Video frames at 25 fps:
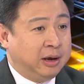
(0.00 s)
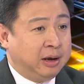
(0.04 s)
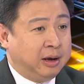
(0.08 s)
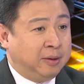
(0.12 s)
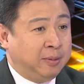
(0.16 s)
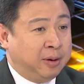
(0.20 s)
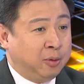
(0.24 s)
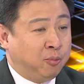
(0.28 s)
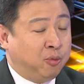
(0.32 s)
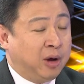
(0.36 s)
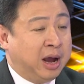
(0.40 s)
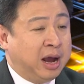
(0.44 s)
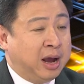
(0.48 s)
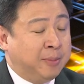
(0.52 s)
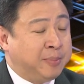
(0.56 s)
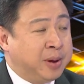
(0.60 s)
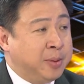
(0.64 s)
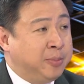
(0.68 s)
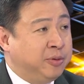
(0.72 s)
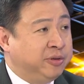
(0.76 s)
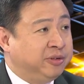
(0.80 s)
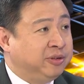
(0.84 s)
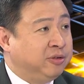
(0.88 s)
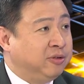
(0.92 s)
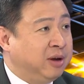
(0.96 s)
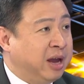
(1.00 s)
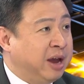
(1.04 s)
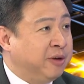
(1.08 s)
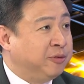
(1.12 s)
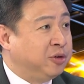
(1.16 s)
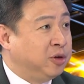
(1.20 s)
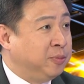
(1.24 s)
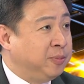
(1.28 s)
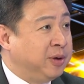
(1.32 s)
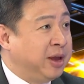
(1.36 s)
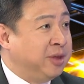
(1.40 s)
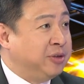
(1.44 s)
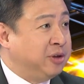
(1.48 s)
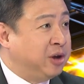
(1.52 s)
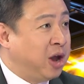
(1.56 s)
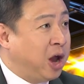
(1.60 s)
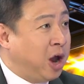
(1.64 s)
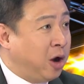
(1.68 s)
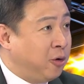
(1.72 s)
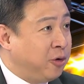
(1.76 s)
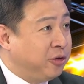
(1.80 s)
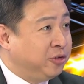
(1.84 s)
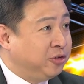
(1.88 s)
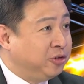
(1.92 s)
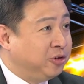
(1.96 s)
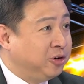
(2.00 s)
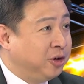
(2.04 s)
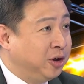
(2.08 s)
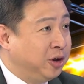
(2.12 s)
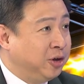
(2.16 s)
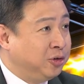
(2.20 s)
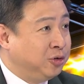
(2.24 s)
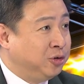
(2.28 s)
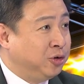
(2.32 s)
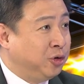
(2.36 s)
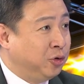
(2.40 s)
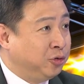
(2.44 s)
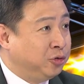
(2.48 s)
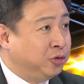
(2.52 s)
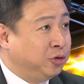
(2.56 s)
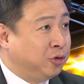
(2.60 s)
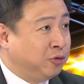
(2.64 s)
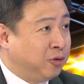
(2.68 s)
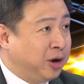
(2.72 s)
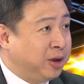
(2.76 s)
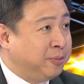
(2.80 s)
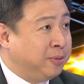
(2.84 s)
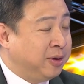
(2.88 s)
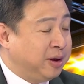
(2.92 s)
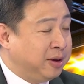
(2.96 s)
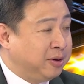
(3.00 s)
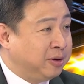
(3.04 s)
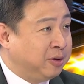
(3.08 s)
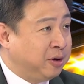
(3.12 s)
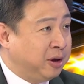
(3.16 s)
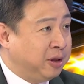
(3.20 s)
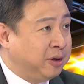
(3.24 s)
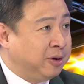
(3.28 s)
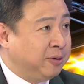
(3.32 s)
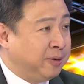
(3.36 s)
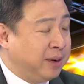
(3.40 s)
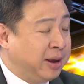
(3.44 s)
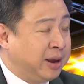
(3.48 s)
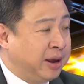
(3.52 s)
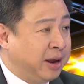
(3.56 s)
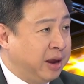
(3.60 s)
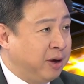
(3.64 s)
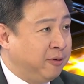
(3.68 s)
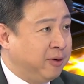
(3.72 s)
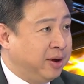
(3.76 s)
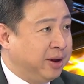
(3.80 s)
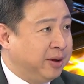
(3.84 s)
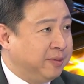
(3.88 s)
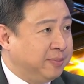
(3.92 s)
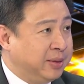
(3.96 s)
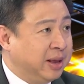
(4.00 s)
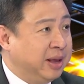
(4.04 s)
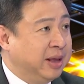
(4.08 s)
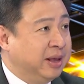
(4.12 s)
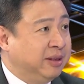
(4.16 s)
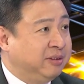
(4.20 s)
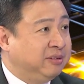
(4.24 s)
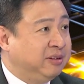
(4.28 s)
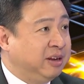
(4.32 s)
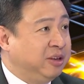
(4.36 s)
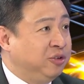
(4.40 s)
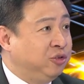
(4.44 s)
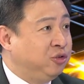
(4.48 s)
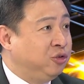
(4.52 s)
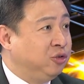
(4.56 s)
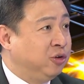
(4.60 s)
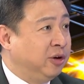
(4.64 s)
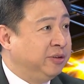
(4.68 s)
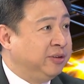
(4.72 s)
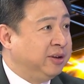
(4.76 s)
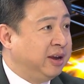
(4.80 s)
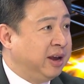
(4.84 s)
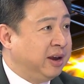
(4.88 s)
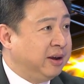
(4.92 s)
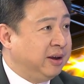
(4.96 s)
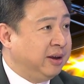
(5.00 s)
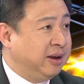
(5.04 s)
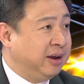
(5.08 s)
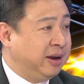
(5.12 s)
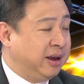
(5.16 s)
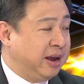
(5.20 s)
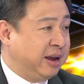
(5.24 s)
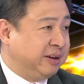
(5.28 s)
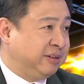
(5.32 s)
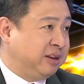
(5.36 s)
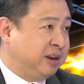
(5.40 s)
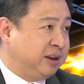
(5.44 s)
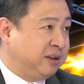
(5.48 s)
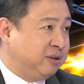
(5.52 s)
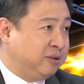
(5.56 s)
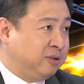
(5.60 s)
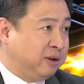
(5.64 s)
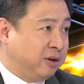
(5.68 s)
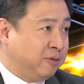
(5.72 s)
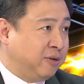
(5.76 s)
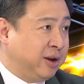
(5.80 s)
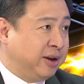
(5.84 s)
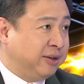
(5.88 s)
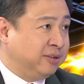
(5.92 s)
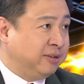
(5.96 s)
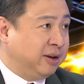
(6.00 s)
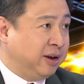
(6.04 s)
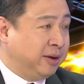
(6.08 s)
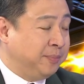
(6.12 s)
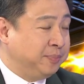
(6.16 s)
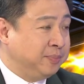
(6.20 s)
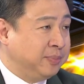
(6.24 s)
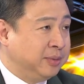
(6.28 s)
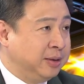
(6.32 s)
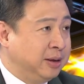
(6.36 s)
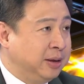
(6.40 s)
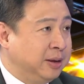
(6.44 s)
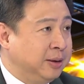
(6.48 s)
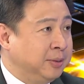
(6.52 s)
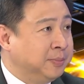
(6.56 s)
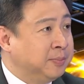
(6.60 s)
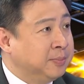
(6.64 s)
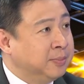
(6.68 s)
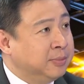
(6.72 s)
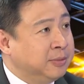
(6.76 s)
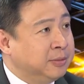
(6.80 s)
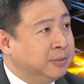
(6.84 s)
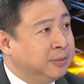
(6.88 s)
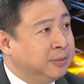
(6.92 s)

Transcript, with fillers: I mean, why are people still have to be encouraged to go to the greater, greater grey area since you're the executive director? Yeah, you